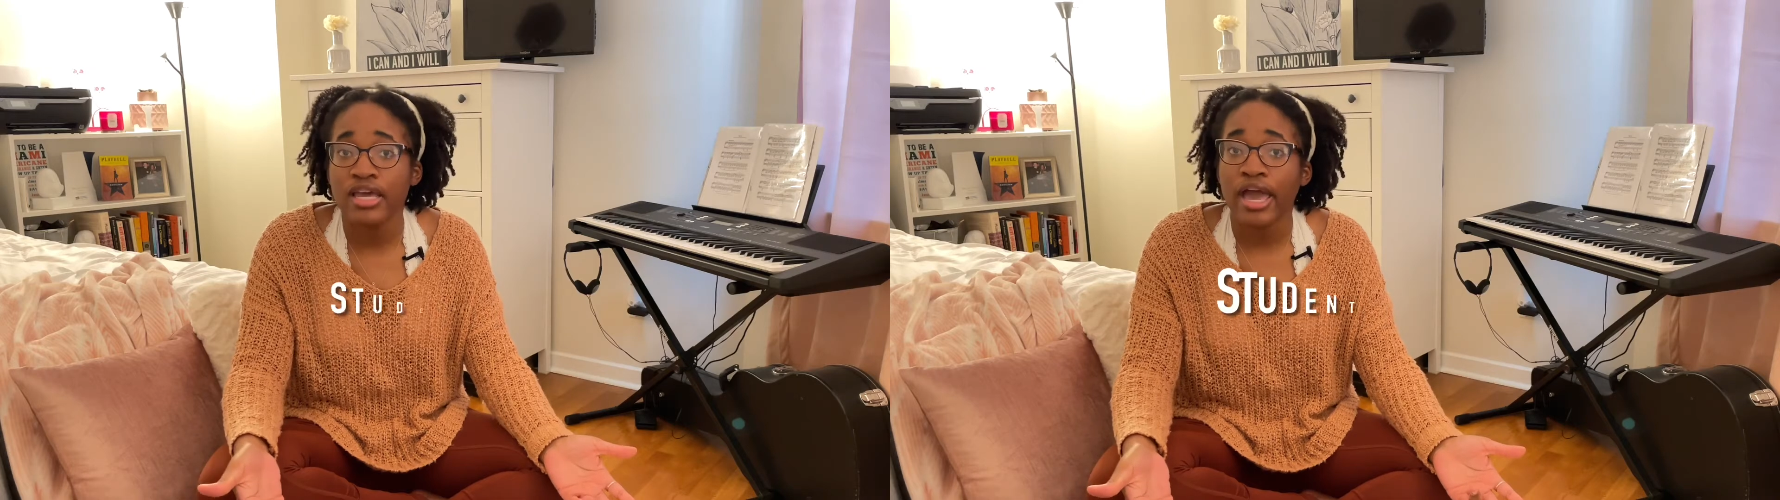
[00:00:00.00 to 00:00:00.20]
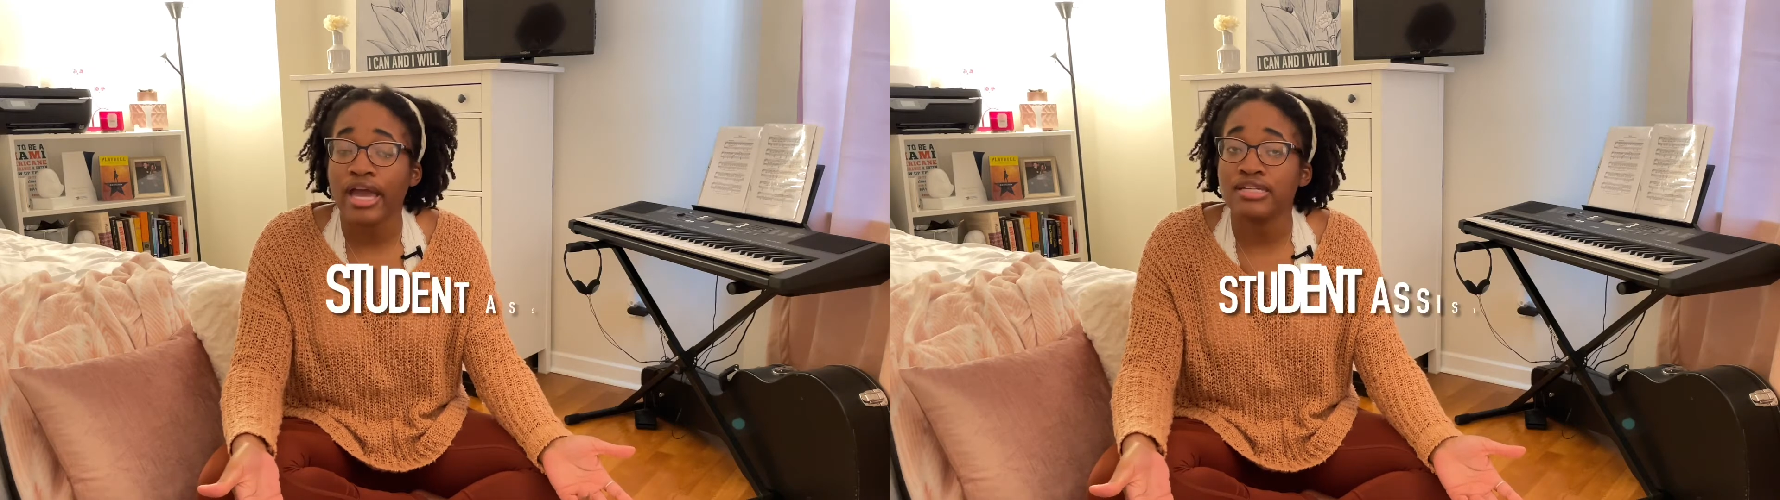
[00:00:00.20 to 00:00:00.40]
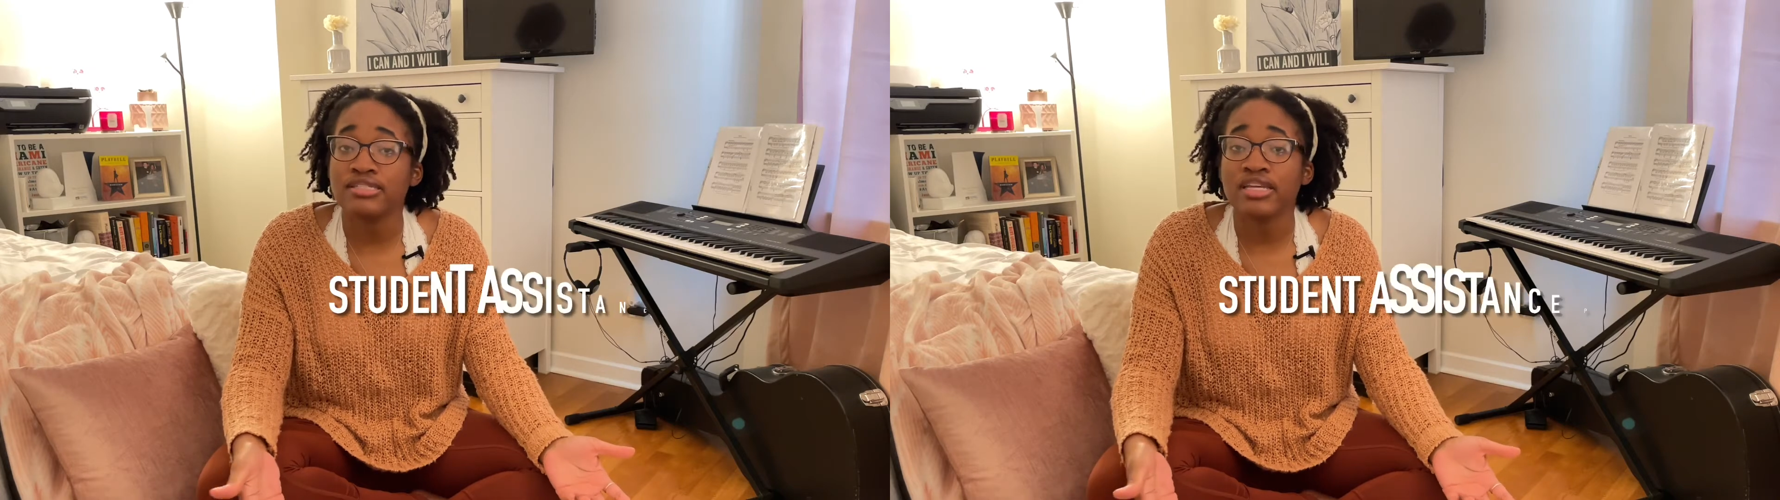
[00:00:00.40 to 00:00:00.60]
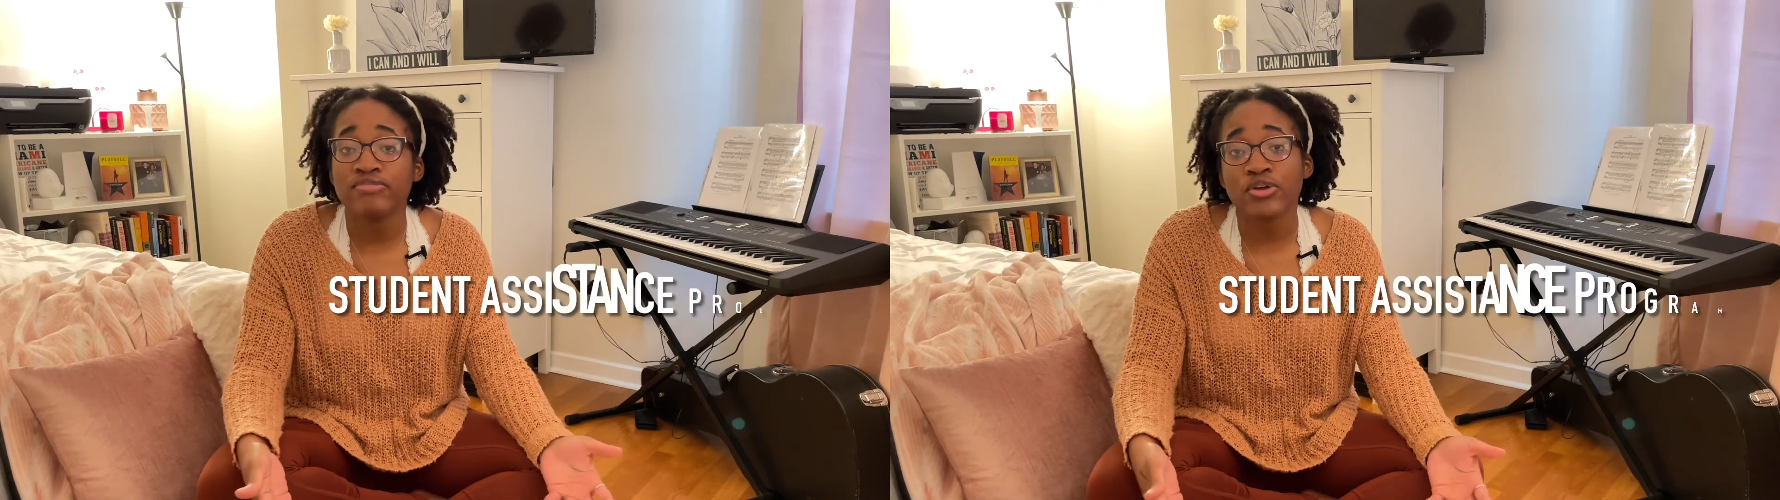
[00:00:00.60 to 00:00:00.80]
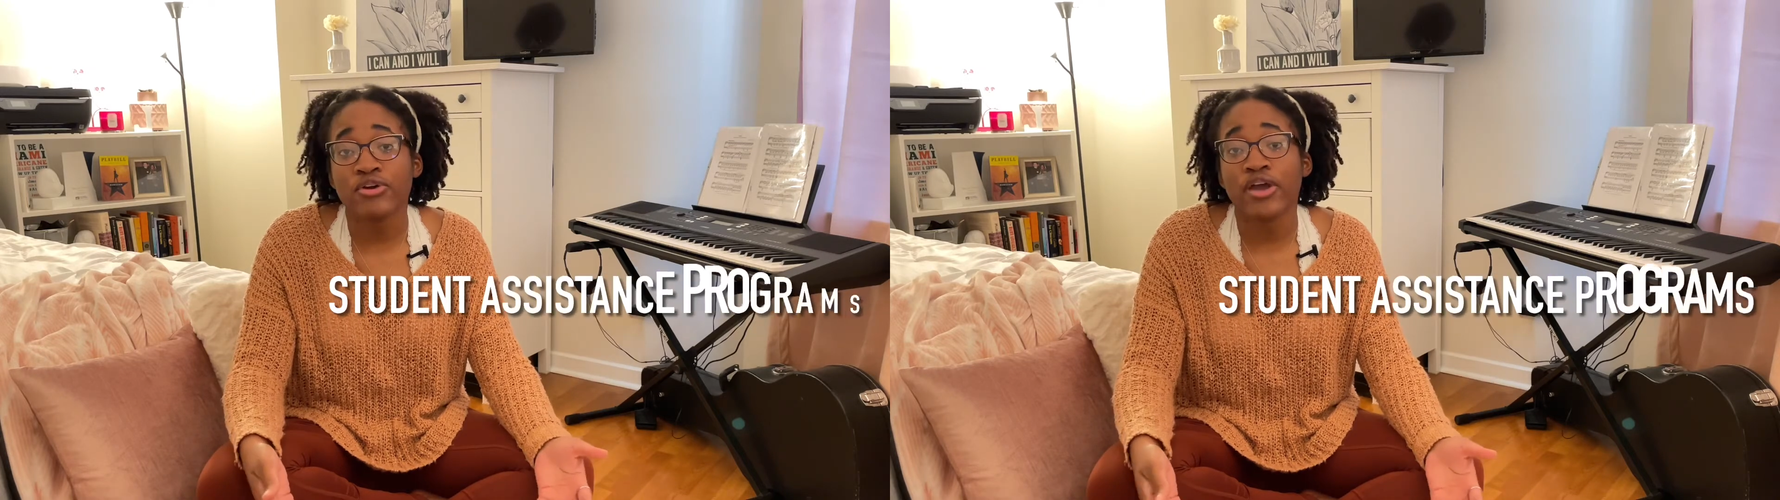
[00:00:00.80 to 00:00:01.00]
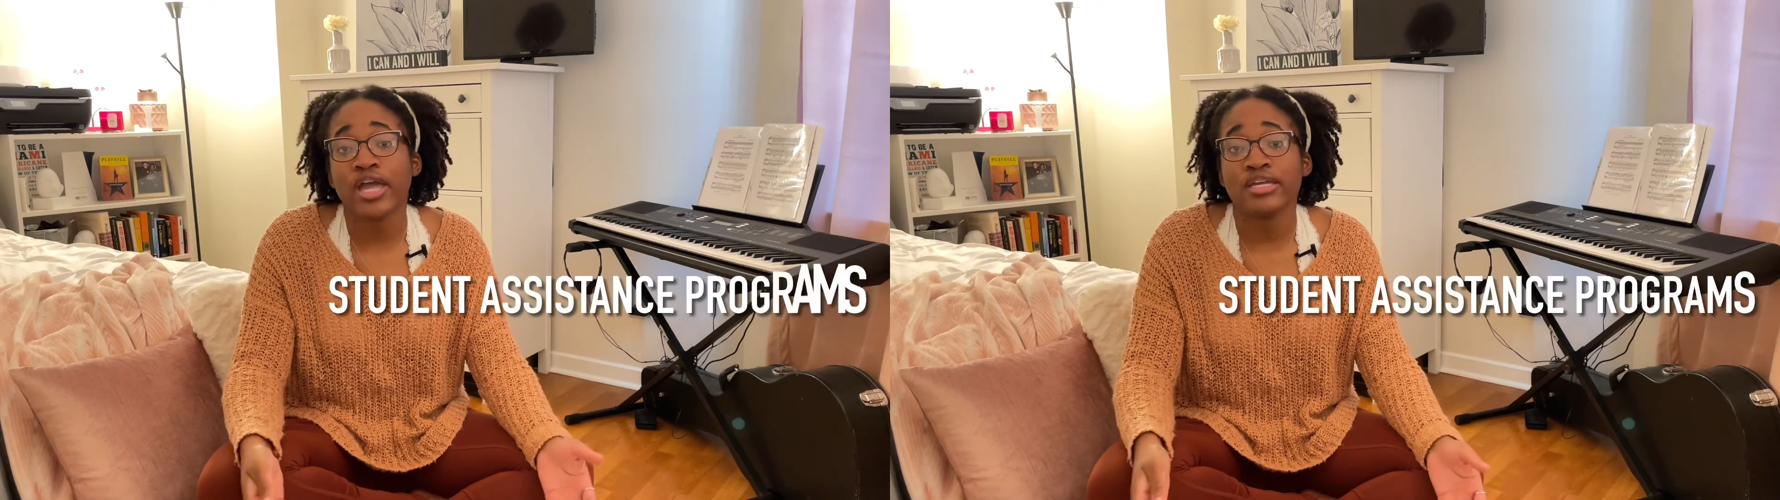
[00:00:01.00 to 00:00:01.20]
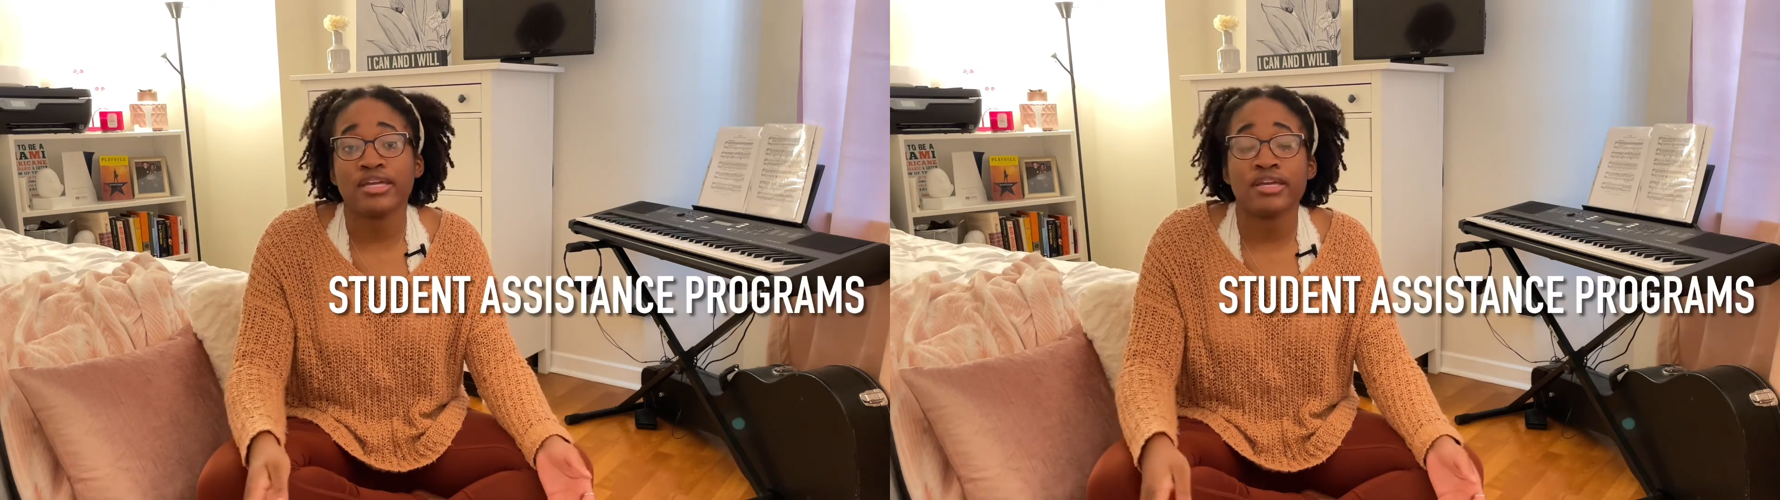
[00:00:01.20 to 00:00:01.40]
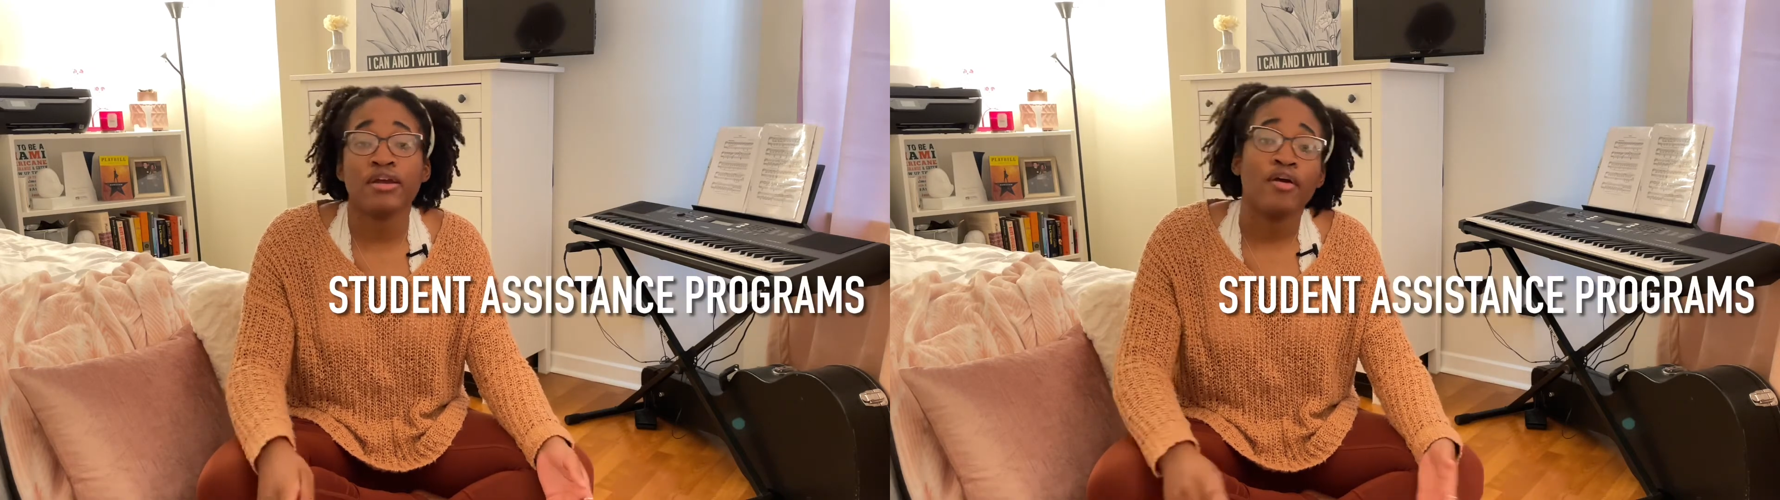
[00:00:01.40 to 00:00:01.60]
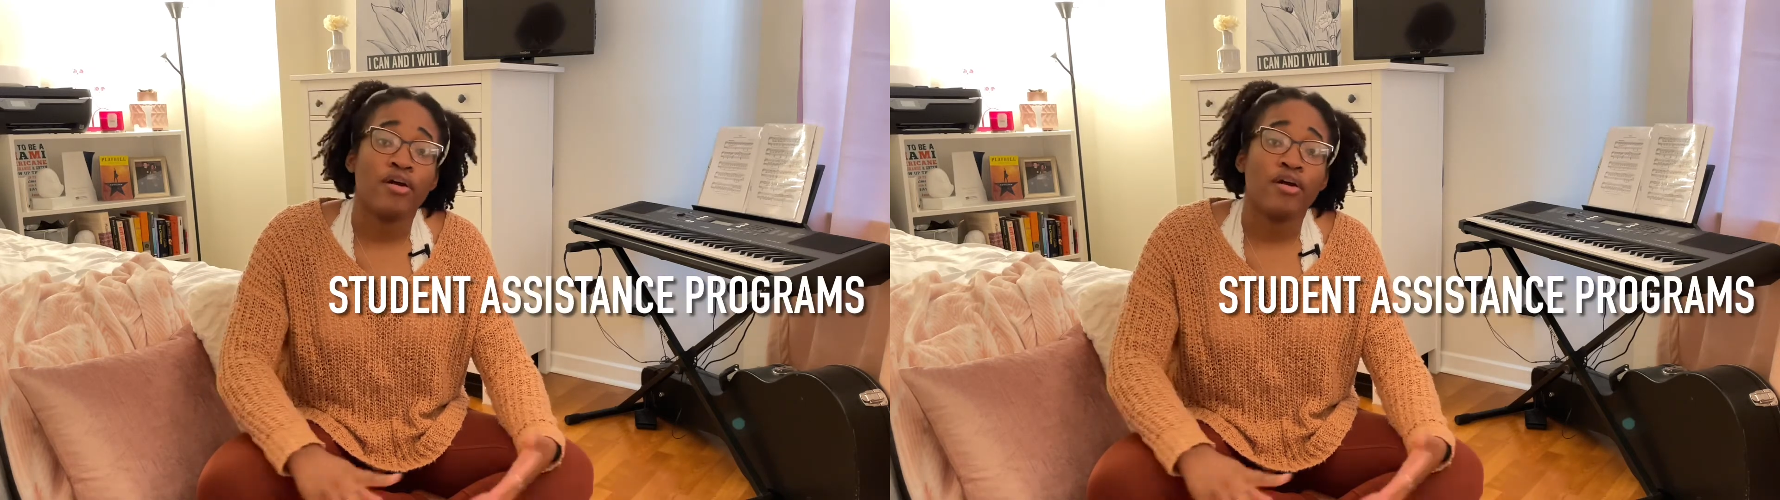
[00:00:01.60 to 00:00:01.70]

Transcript: and see if there are any